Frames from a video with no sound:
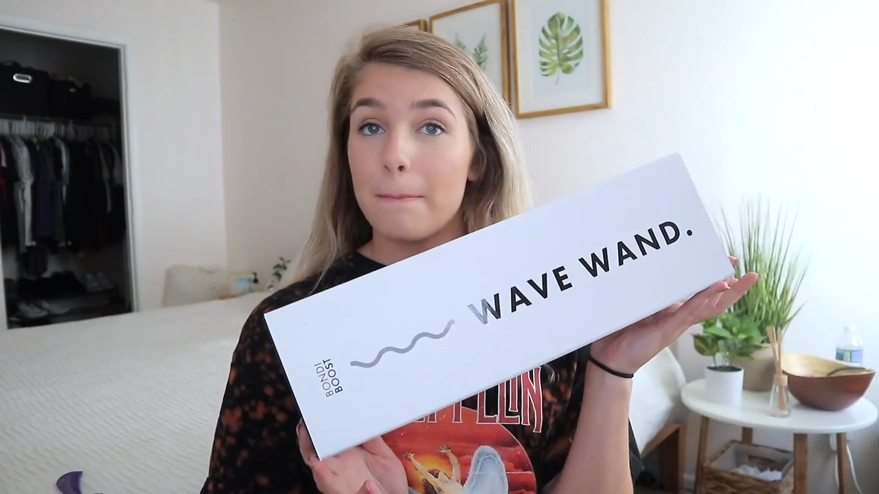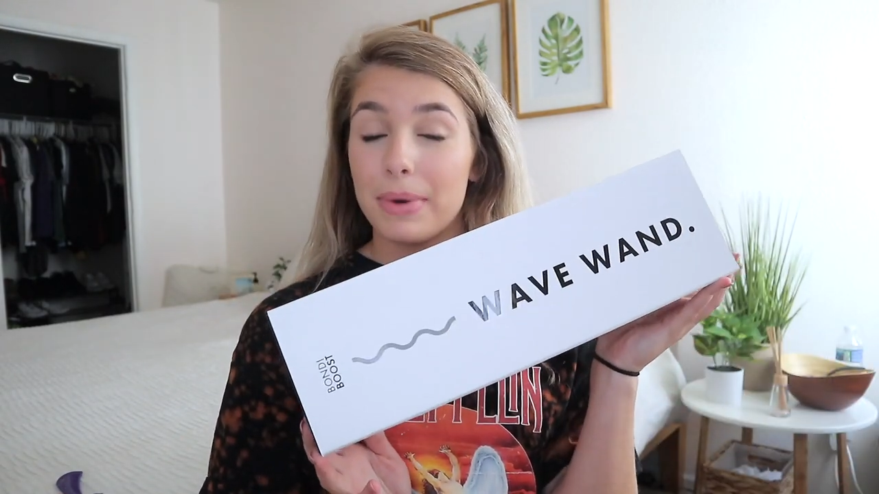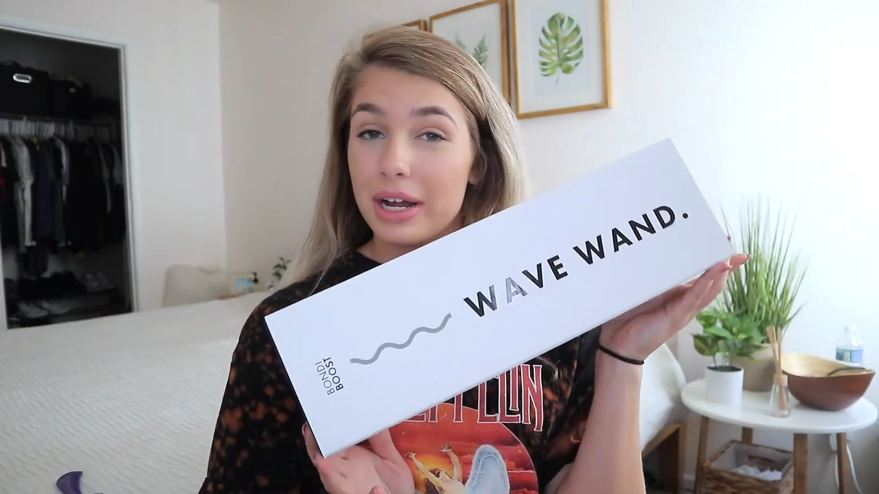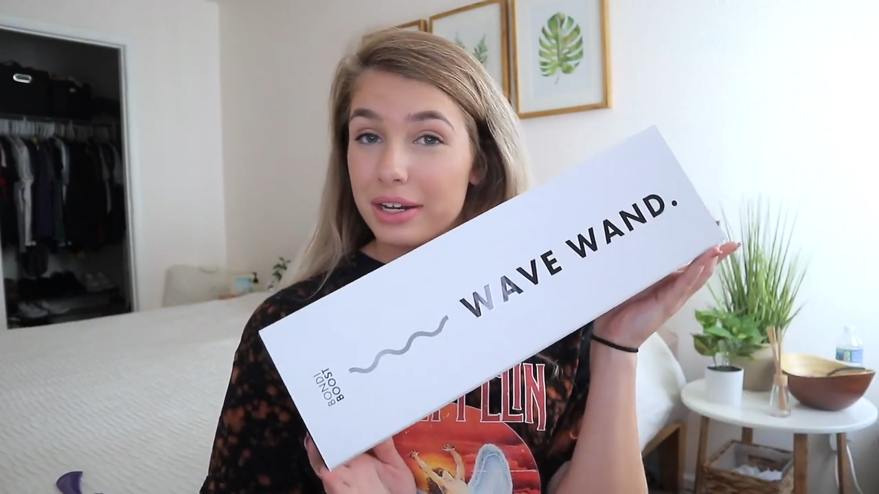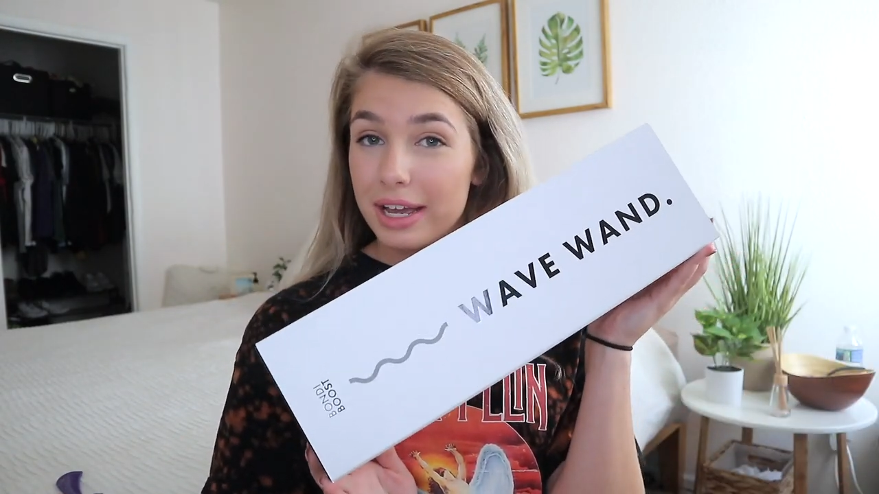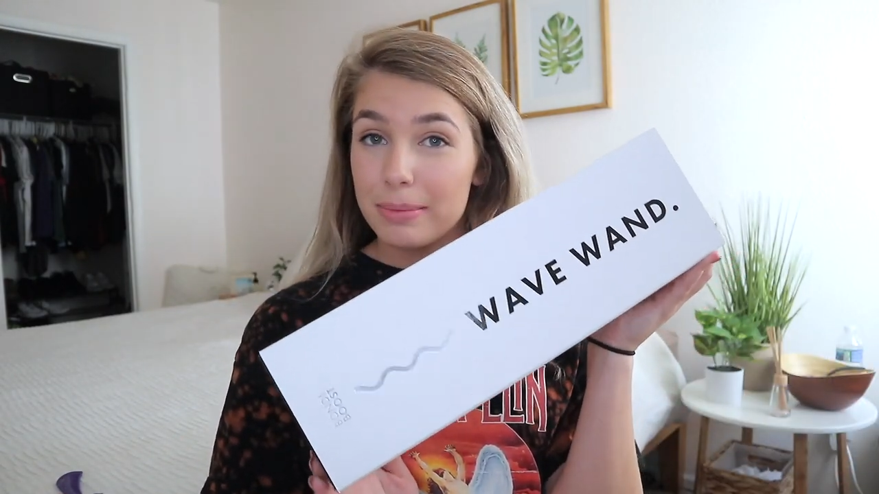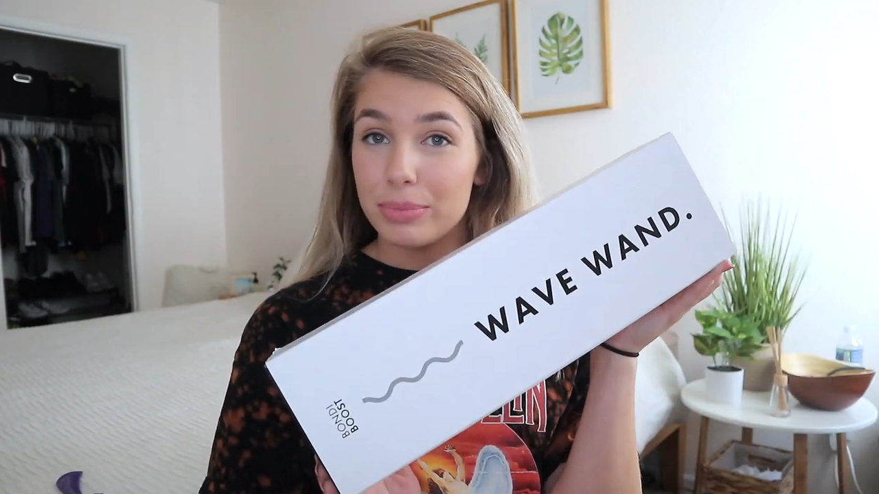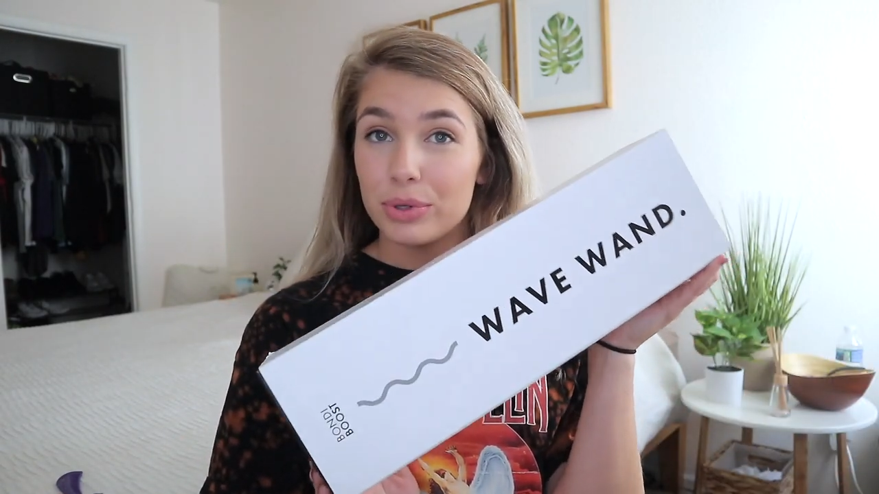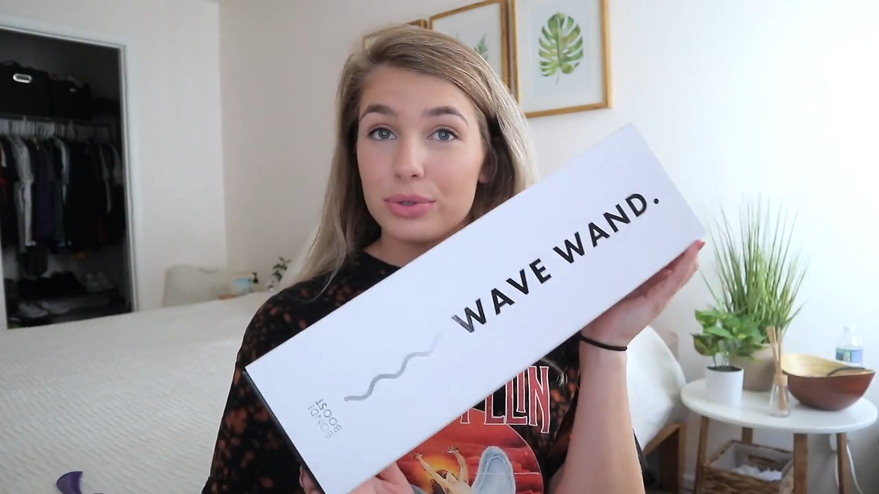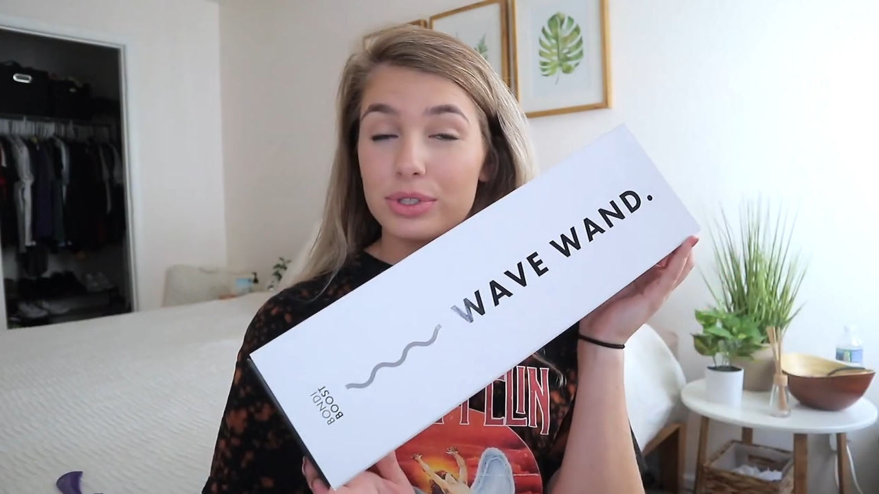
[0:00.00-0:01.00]
Bondi
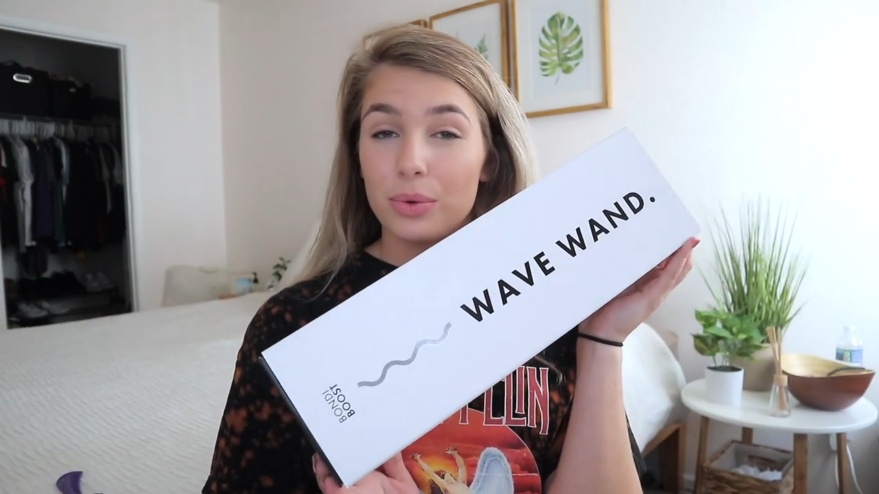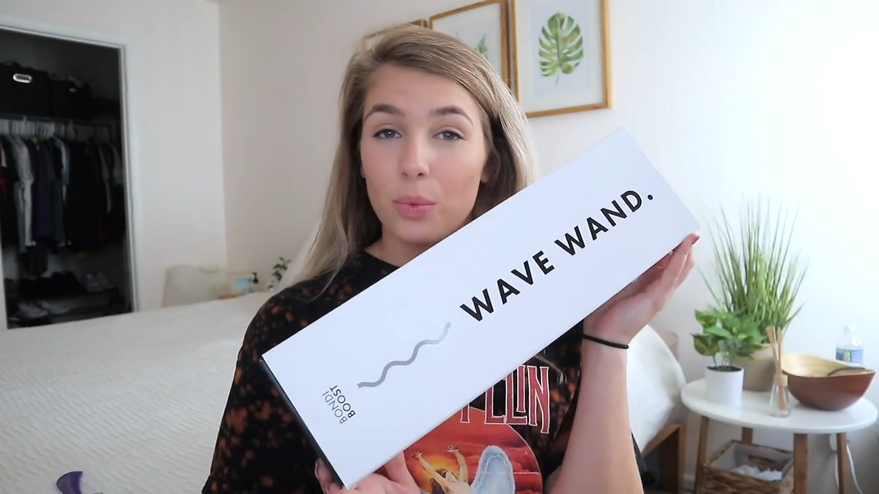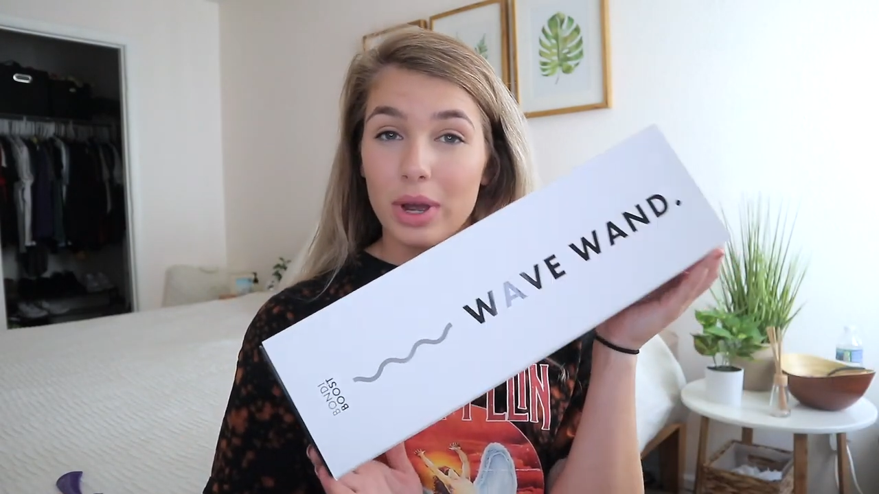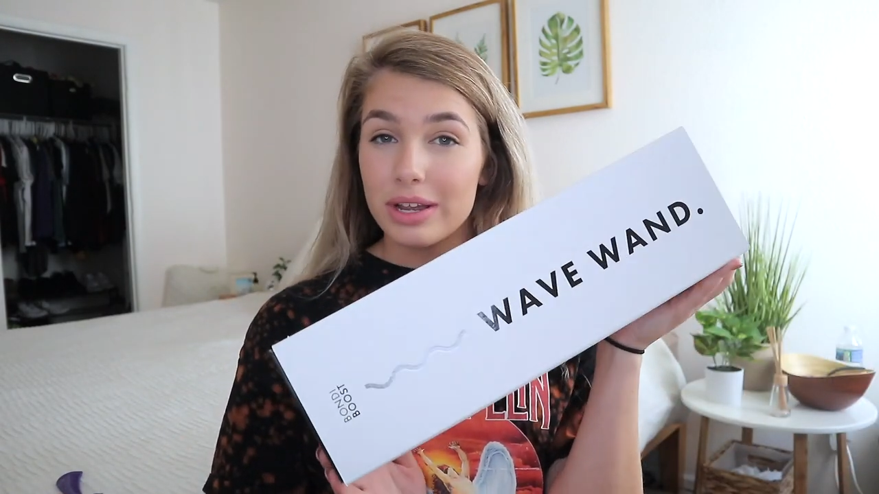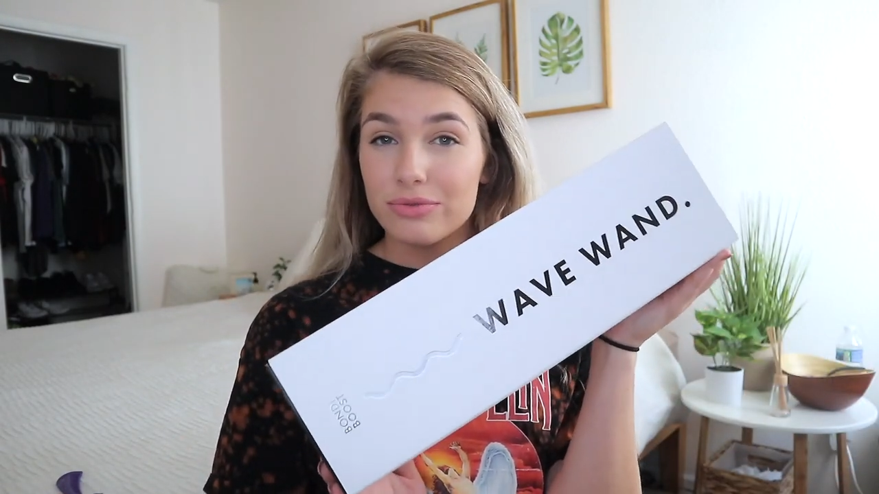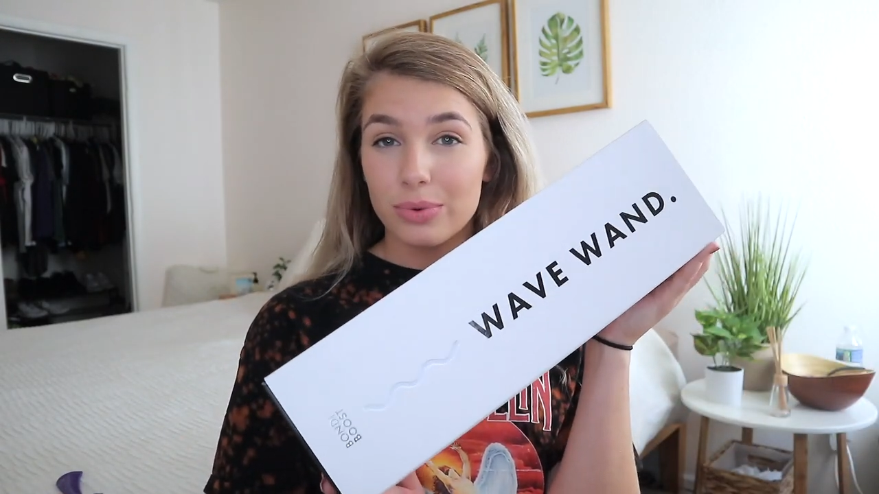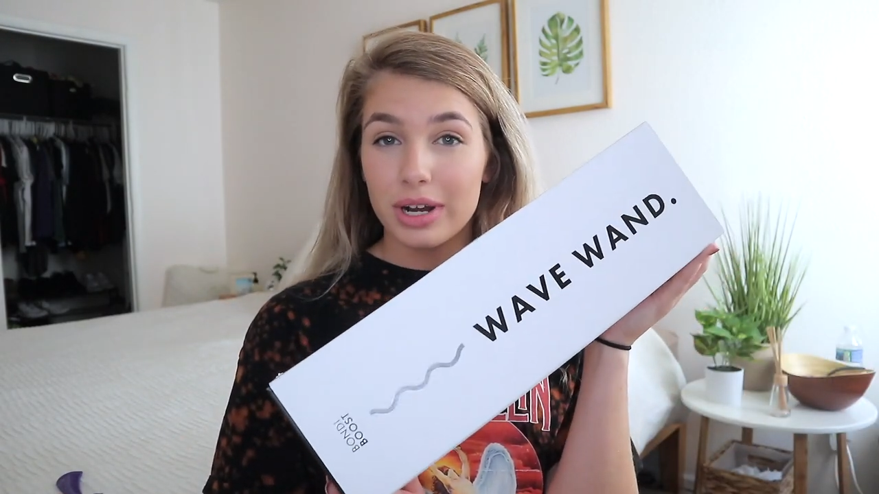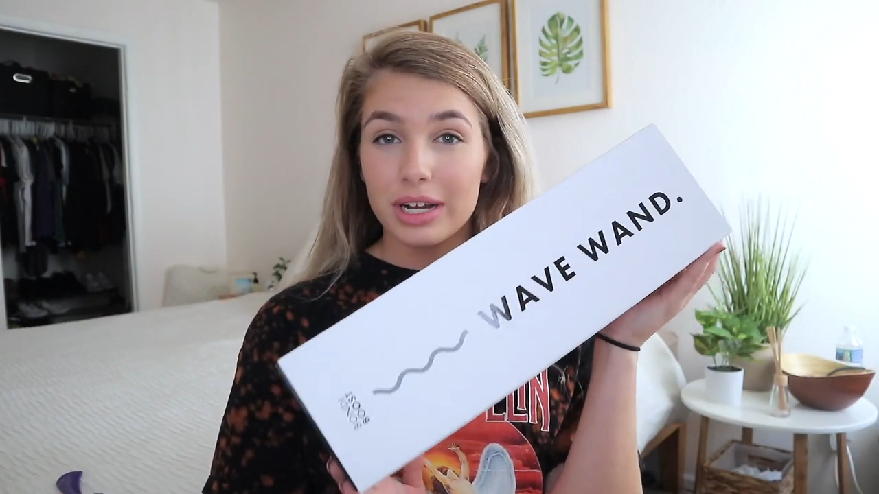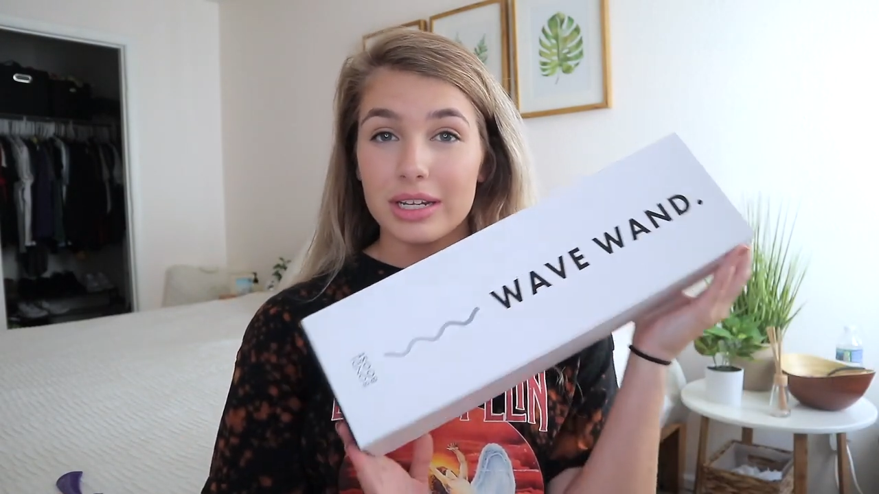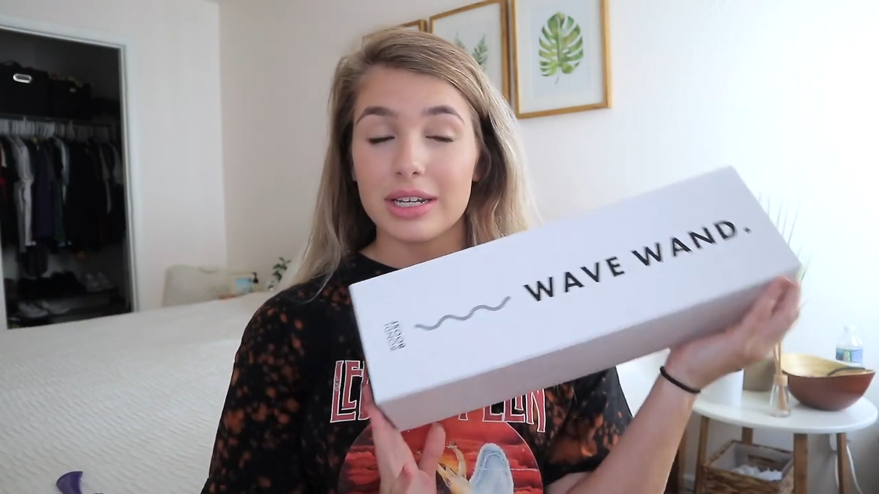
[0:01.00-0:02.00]
Boost Wave
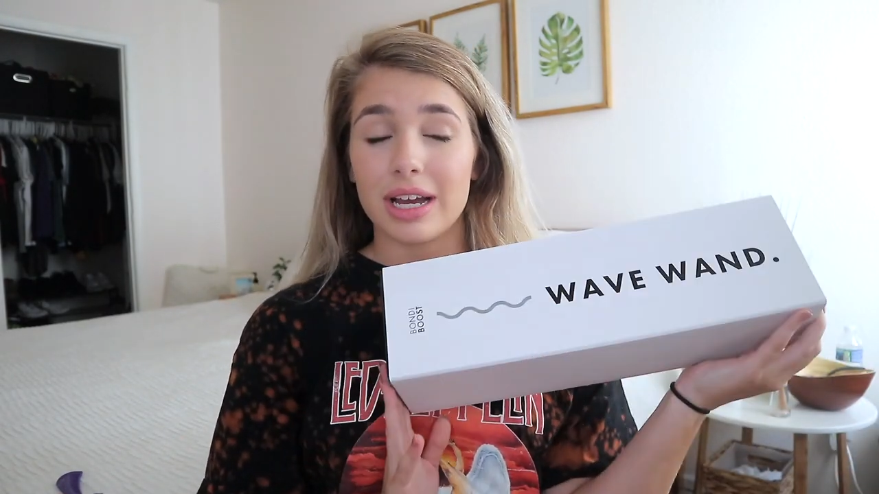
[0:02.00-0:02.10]
Wand.